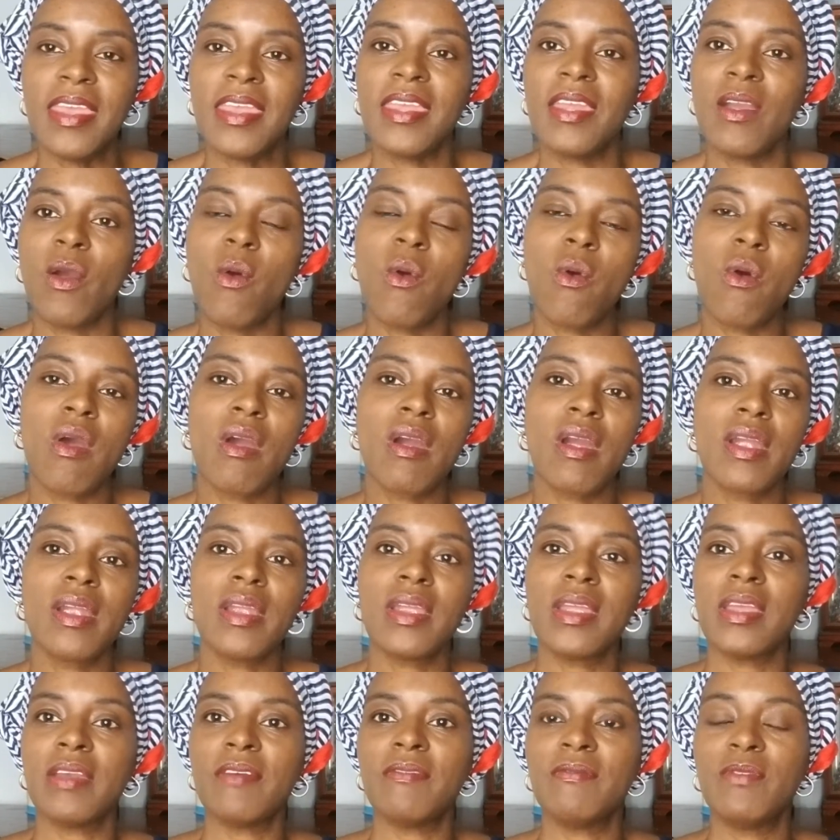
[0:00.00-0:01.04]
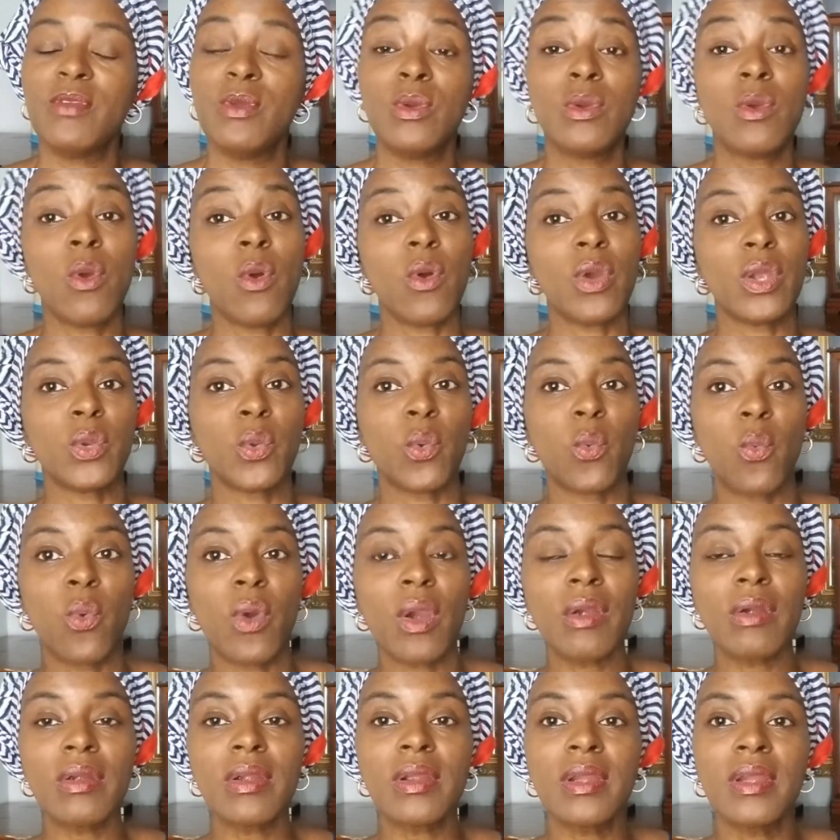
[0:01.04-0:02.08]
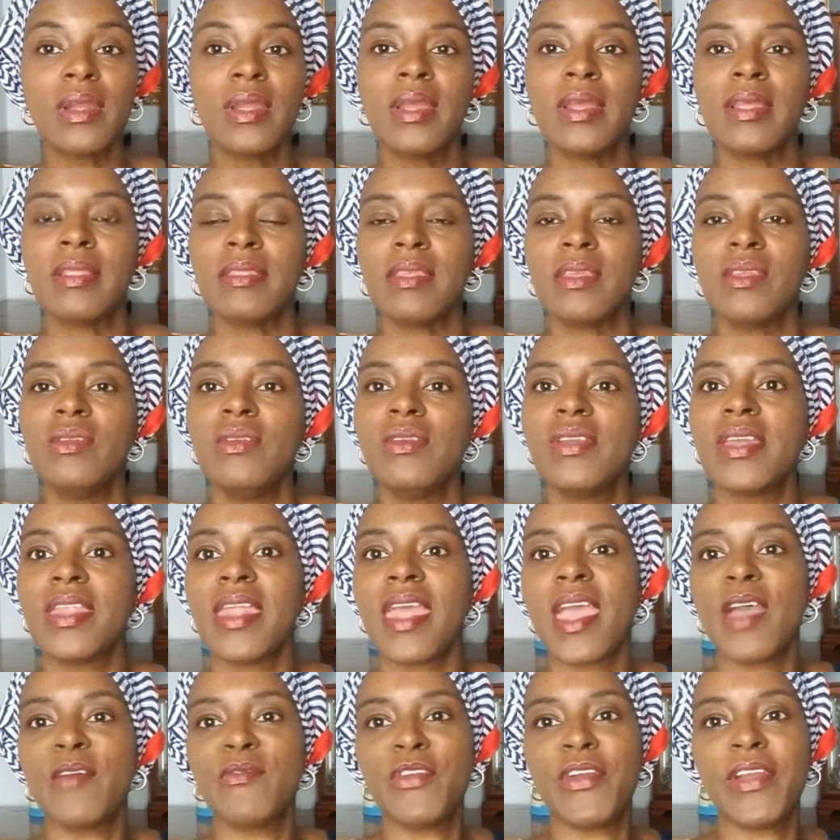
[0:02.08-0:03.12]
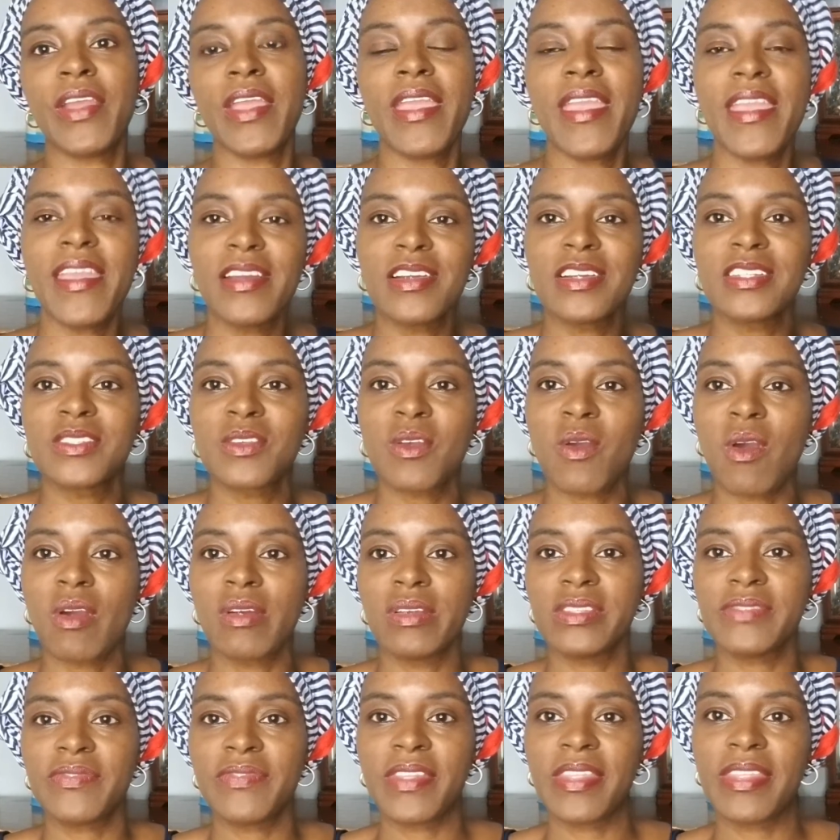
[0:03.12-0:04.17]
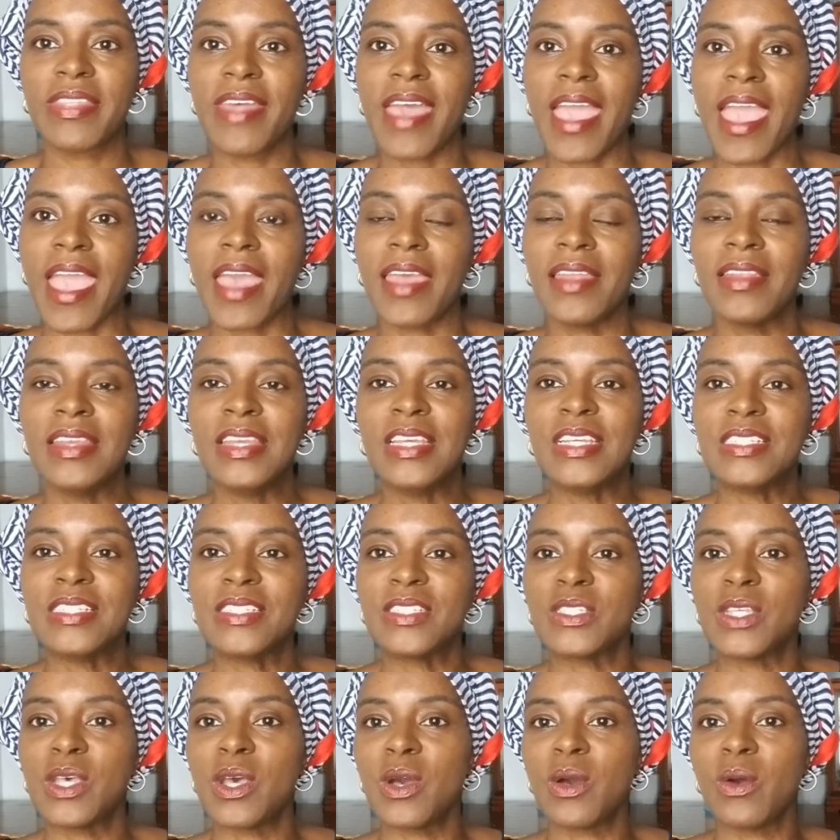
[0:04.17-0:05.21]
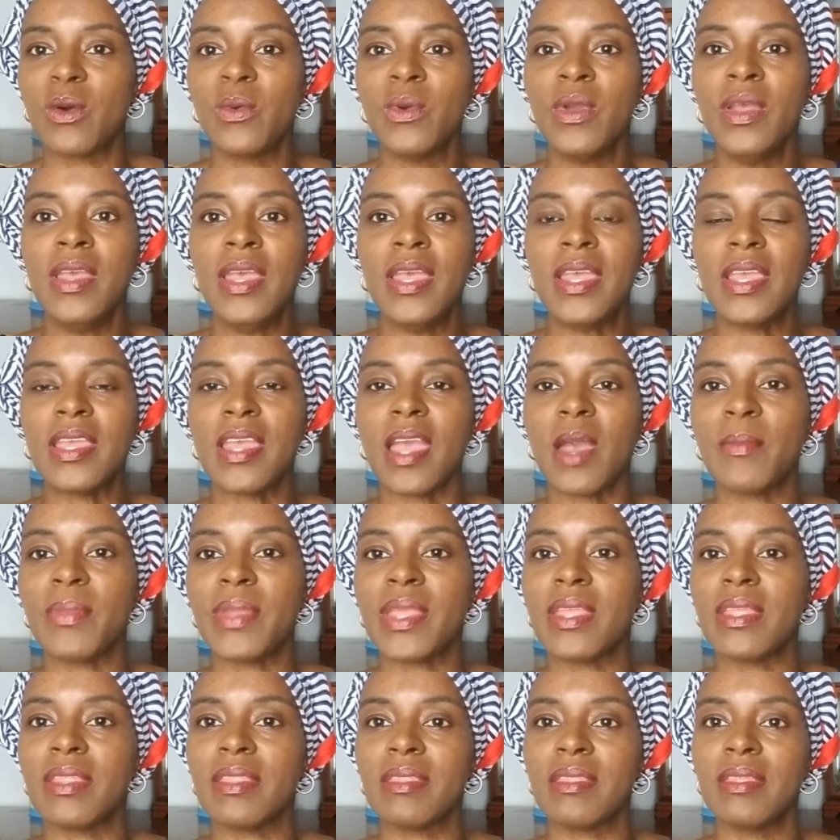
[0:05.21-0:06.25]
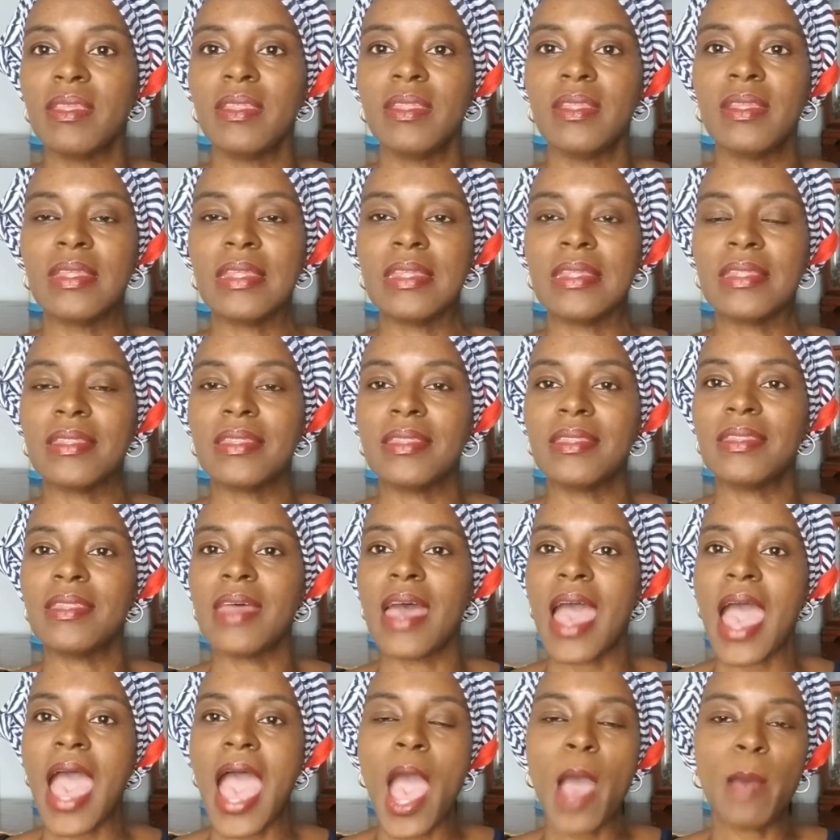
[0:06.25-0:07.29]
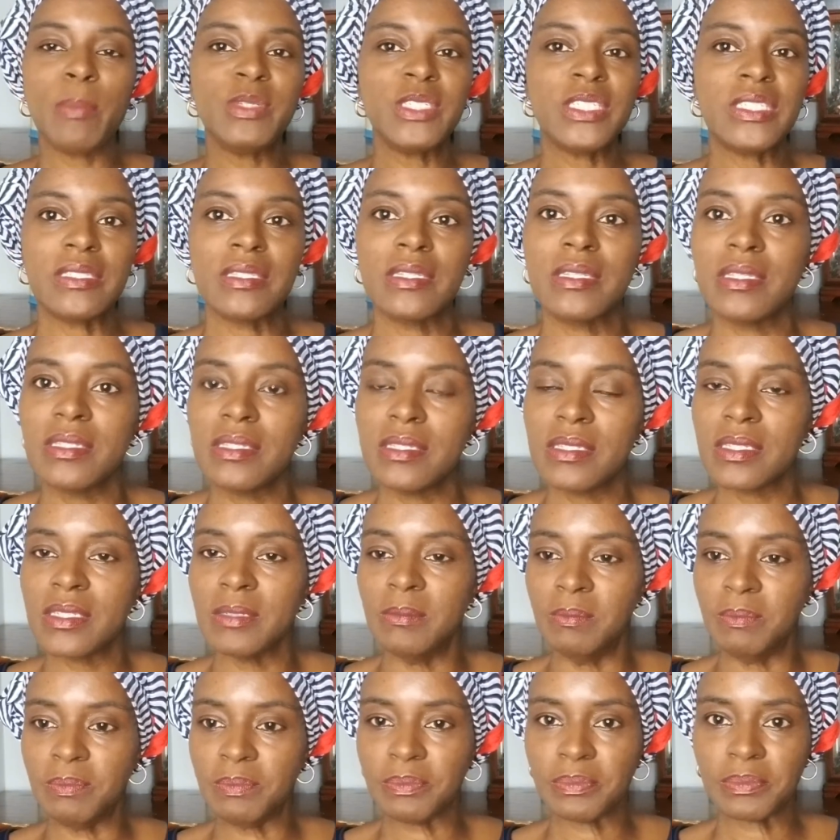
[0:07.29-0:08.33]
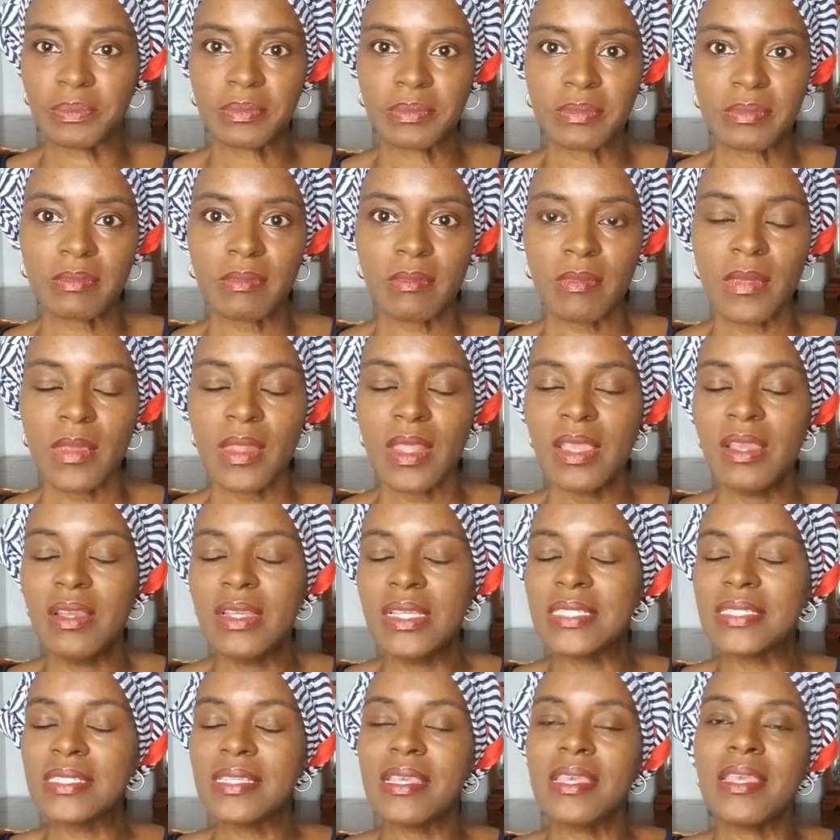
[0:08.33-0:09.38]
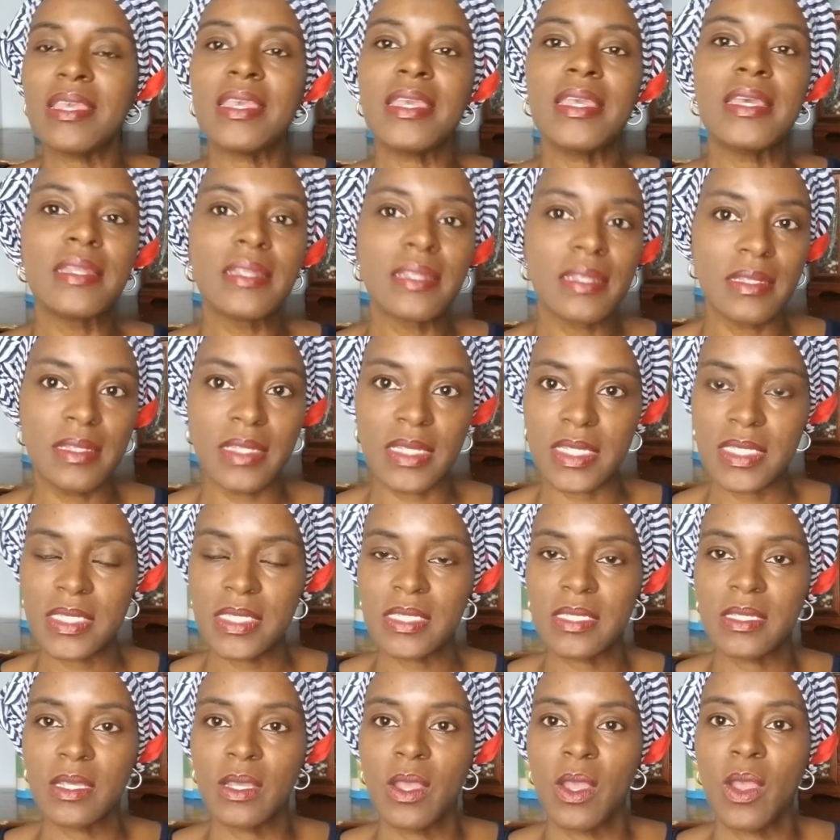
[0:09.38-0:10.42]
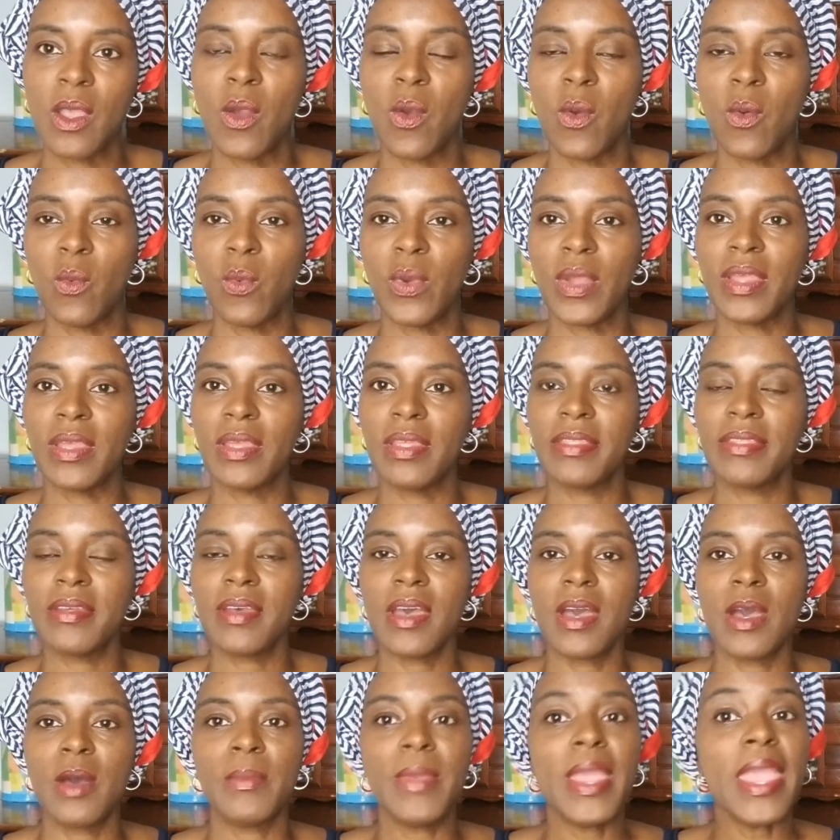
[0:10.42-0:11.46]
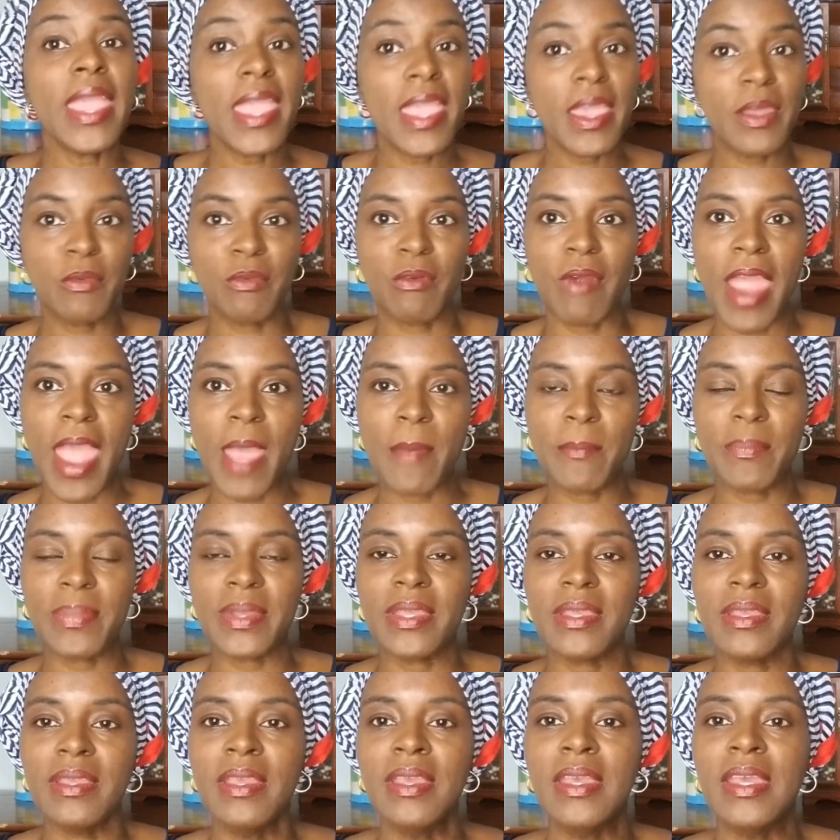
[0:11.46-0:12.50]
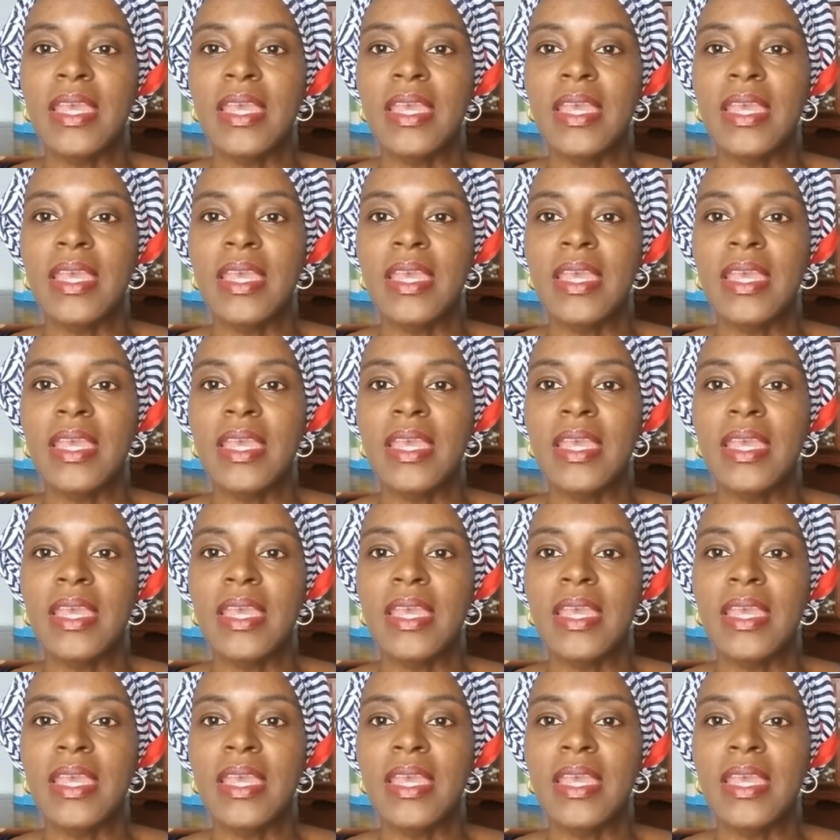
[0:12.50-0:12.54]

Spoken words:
Or if you're going to work, then you can have your hair scarves for that. So, I mean, the options is endless with head wrapping.